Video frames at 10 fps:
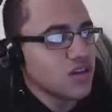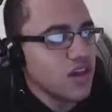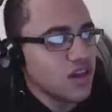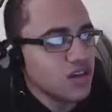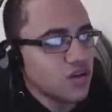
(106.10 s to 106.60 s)

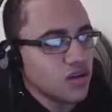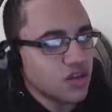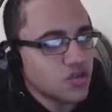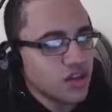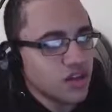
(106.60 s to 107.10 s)
Then you want
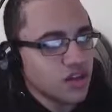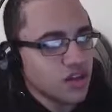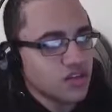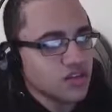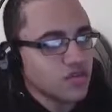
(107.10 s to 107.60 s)
to drag
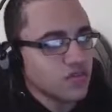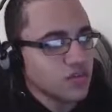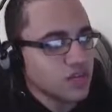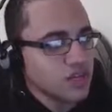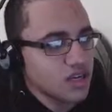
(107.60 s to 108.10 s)
this
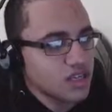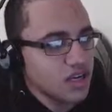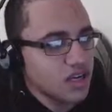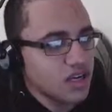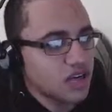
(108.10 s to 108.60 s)
from the side to
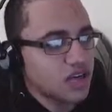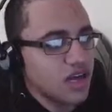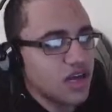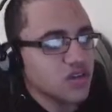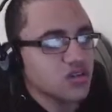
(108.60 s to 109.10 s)
here,
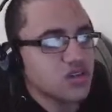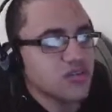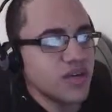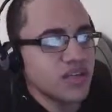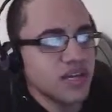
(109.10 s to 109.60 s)
and it'll
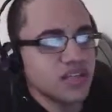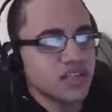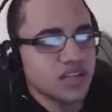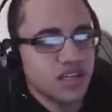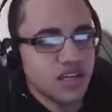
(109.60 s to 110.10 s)
just make
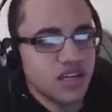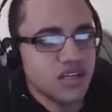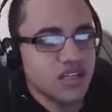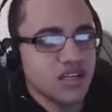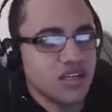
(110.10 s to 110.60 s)
accessing it
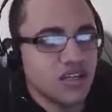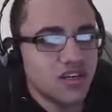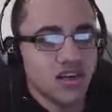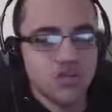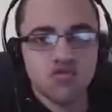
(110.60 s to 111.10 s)
easier. You
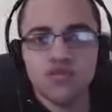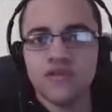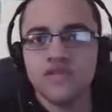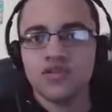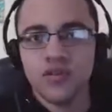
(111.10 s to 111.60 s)
can always
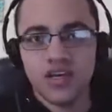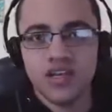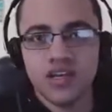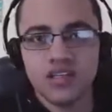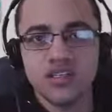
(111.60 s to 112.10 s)
remove this by
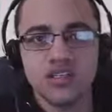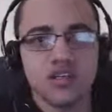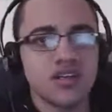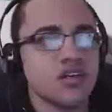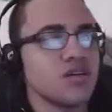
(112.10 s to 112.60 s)
the end,
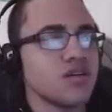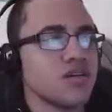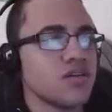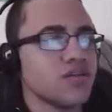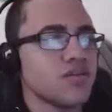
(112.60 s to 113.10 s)

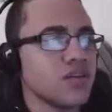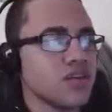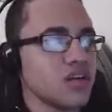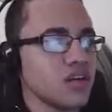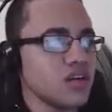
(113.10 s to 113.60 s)
but
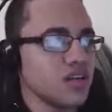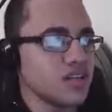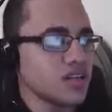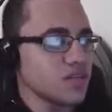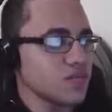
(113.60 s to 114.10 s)
you're going to need
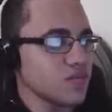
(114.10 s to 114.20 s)
it.